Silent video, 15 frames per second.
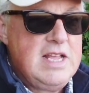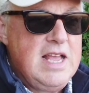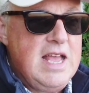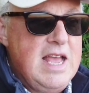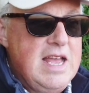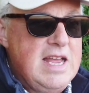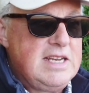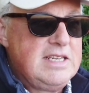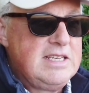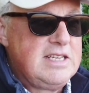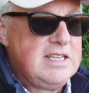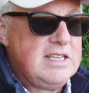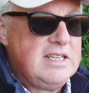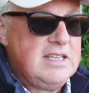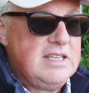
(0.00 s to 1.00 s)

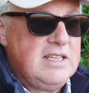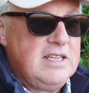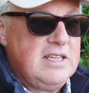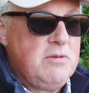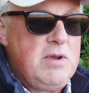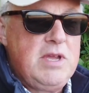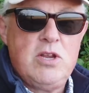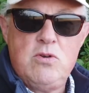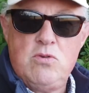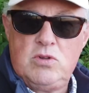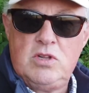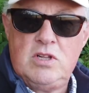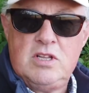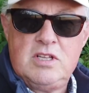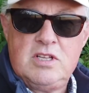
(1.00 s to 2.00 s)
And we can
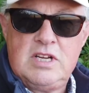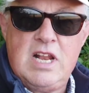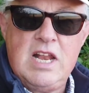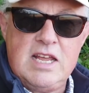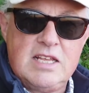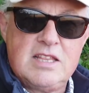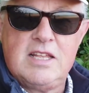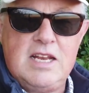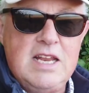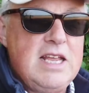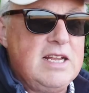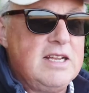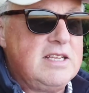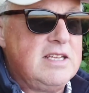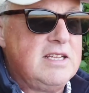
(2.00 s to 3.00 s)
all click the
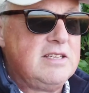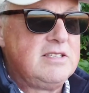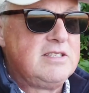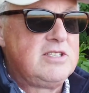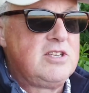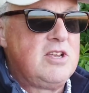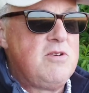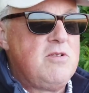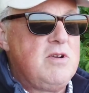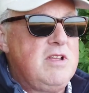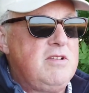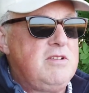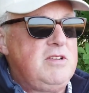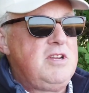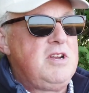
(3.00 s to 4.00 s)
link. So,
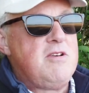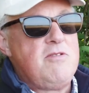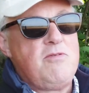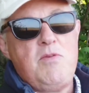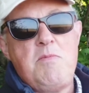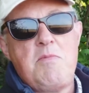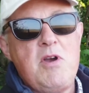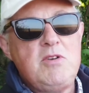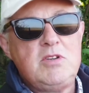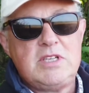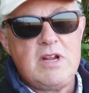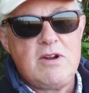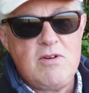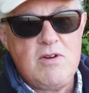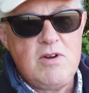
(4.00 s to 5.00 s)
you know, if we post
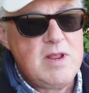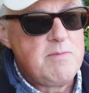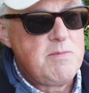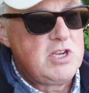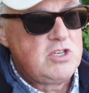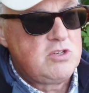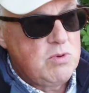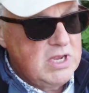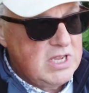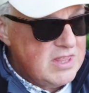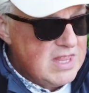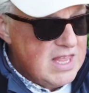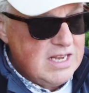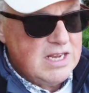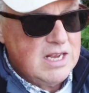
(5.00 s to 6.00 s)
our own image, we
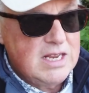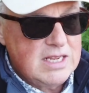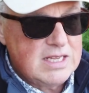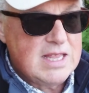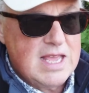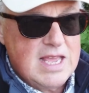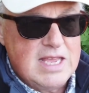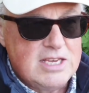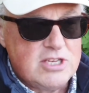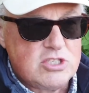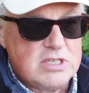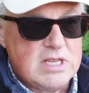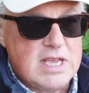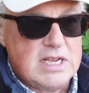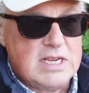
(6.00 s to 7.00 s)
can then click that
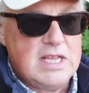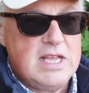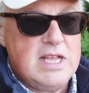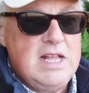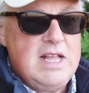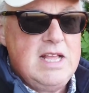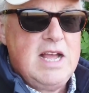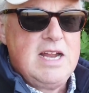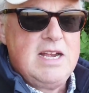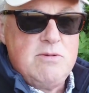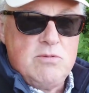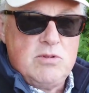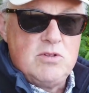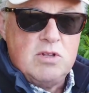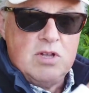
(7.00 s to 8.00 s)
hashtag and it
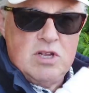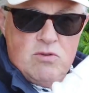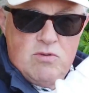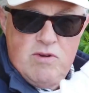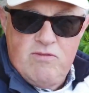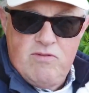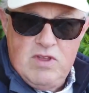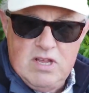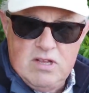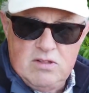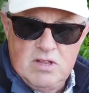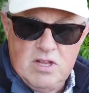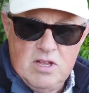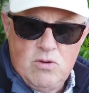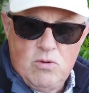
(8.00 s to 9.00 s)
will
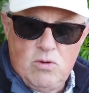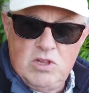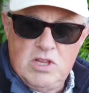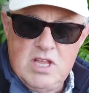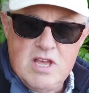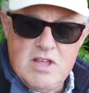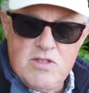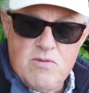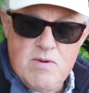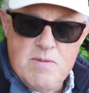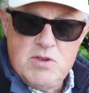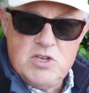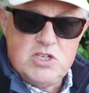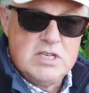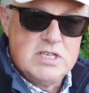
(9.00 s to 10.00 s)
reveal all the other
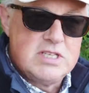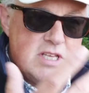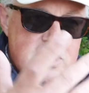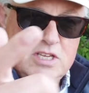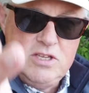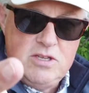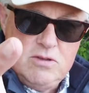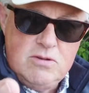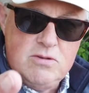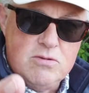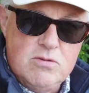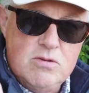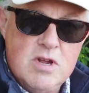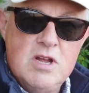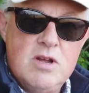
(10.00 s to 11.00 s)
images that
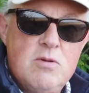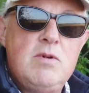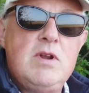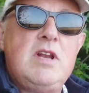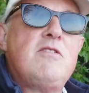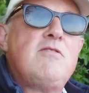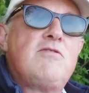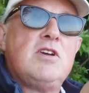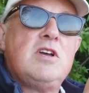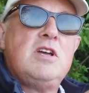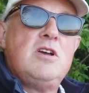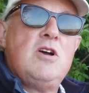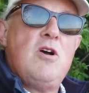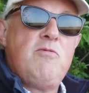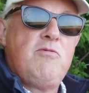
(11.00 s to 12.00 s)
you will have
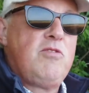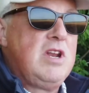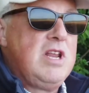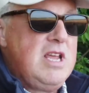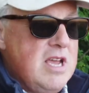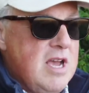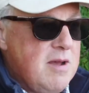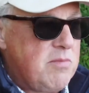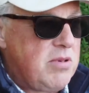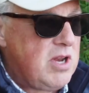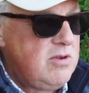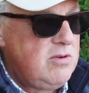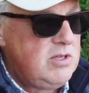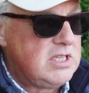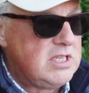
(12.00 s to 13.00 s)
hopefully
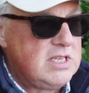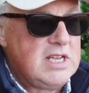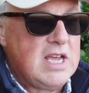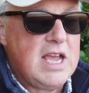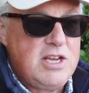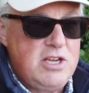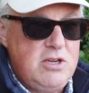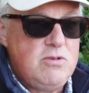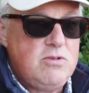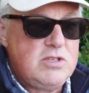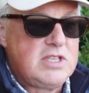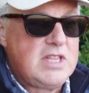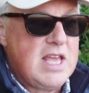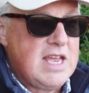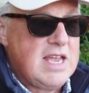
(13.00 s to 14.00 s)
uploaded and
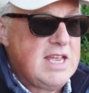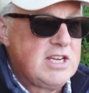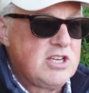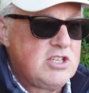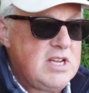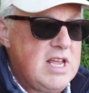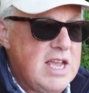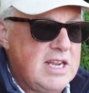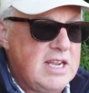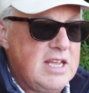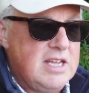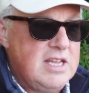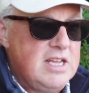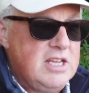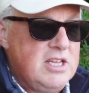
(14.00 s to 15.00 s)
use that hashtag.
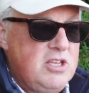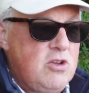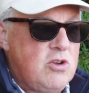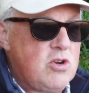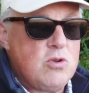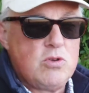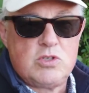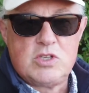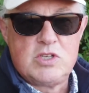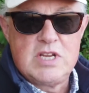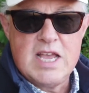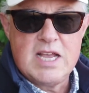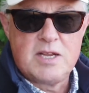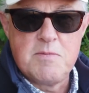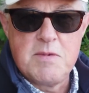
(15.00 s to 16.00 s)
You can also
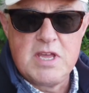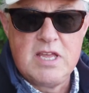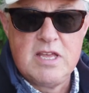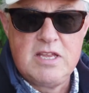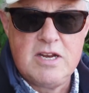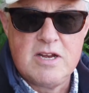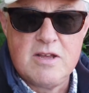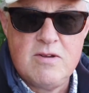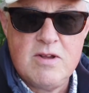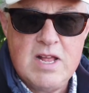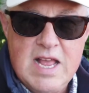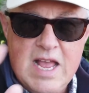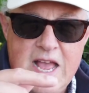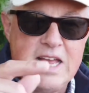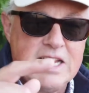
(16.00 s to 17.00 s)
tag me, you know,
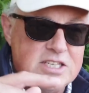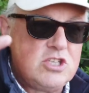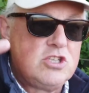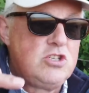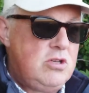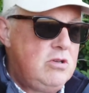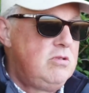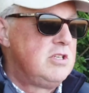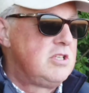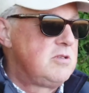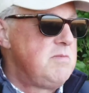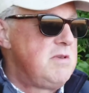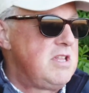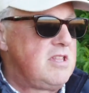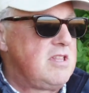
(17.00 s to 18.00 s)
at
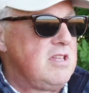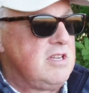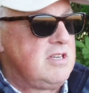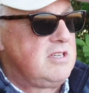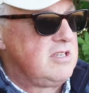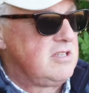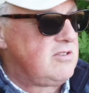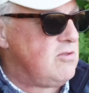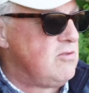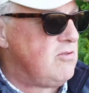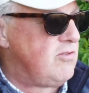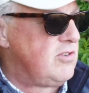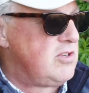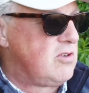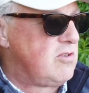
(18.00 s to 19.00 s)

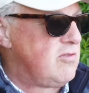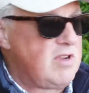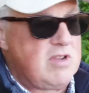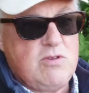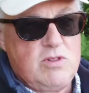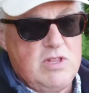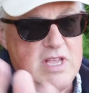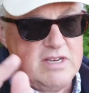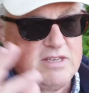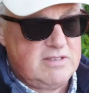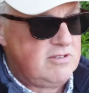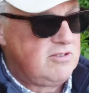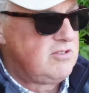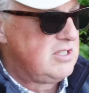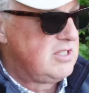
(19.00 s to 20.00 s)
TudorSmith_photography, all that
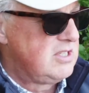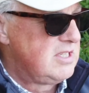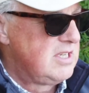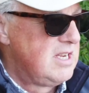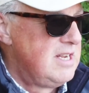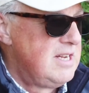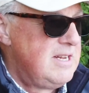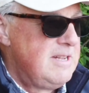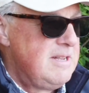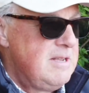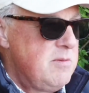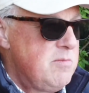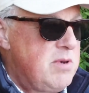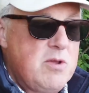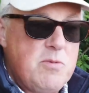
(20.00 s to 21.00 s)
nonsense.
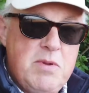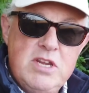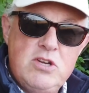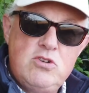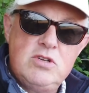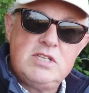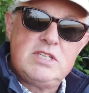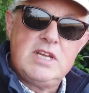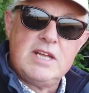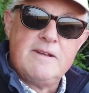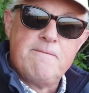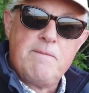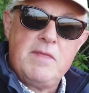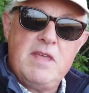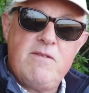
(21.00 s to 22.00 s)
But it'd be interesting
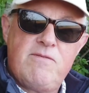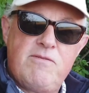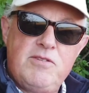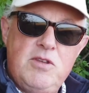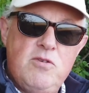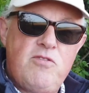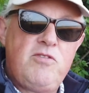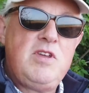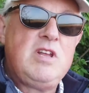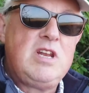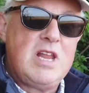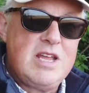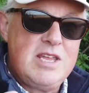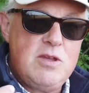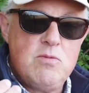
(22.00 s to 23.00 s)
if you feel
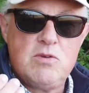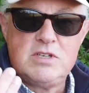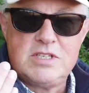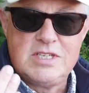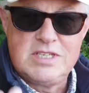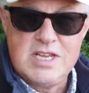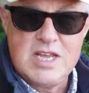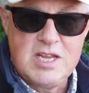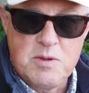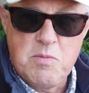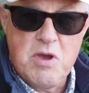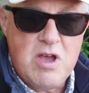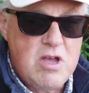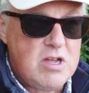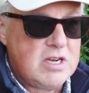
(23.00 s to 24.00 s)
like you want to take
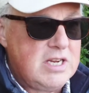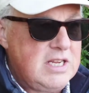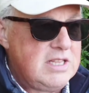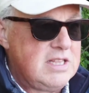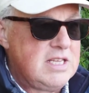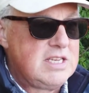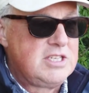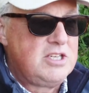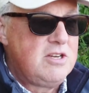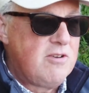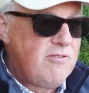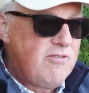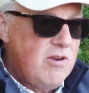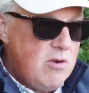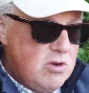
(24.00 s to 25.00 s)
part in this, you know,
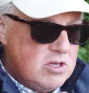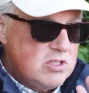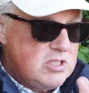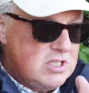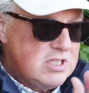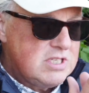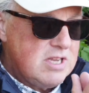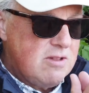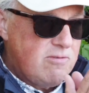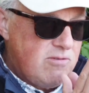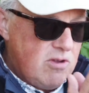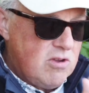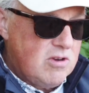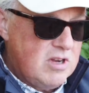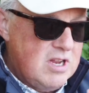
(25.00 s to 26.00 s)
focus yourself
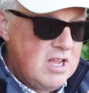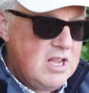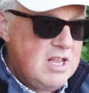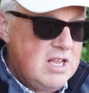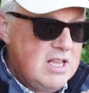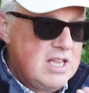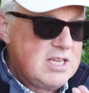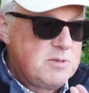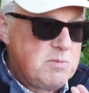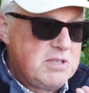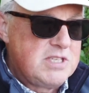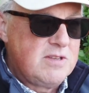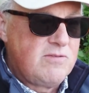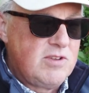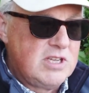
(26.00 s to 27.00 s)
on a
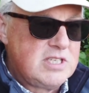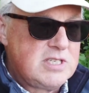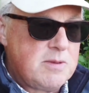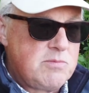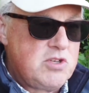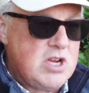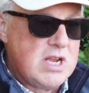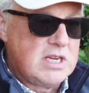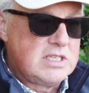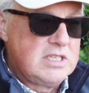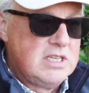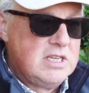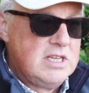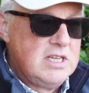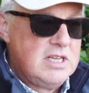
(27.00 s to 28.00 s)
specific subject.
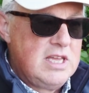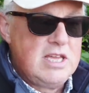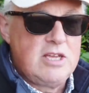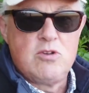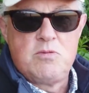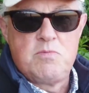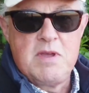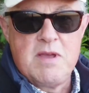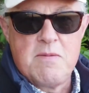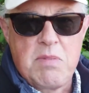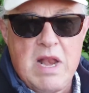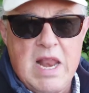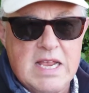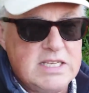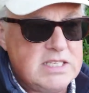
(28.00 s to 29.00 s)
It could be a
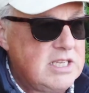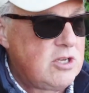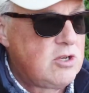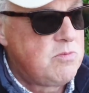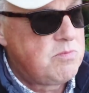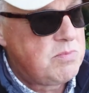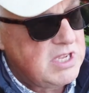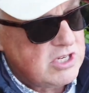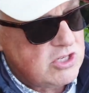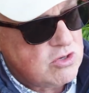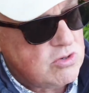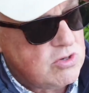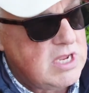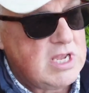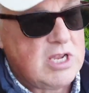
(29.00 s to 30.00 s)
plant, it could be a
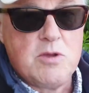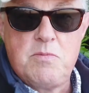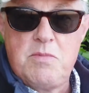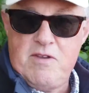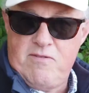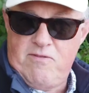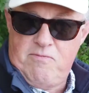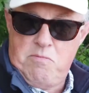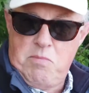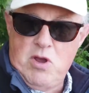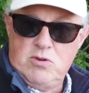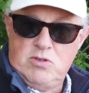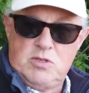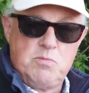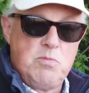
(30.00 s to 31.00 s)
tree, it could be a
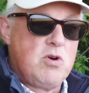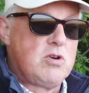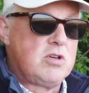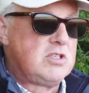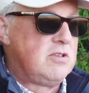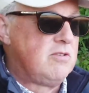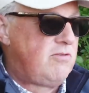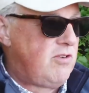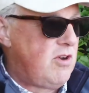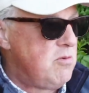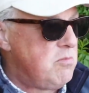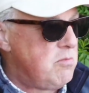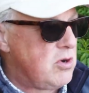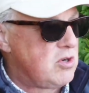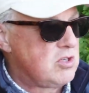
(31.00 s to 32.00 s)
post box, a
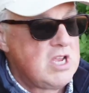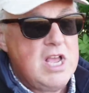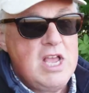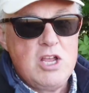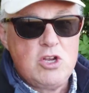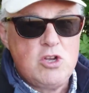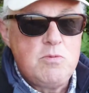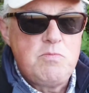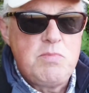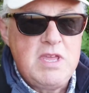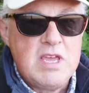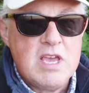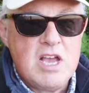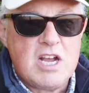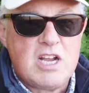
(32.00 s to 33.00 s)
phone box, it could
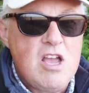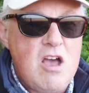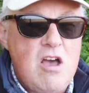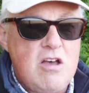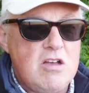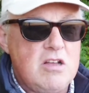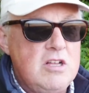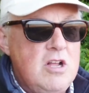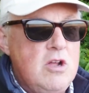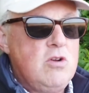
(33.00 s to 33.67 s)
be a car.